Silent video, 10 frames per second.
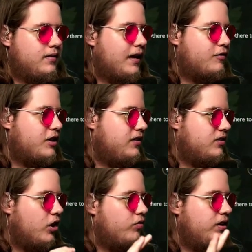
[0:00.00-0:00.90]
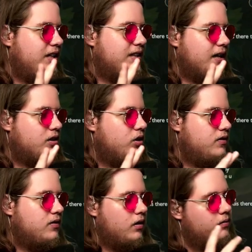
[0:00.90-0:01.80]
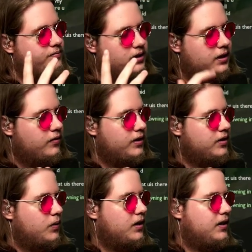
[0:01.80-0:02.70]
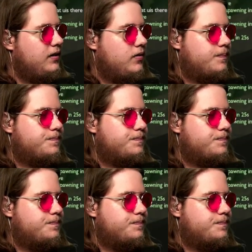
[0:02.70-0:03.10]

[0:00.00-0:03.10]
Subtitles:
is not really that good, so, you know, it is what it is.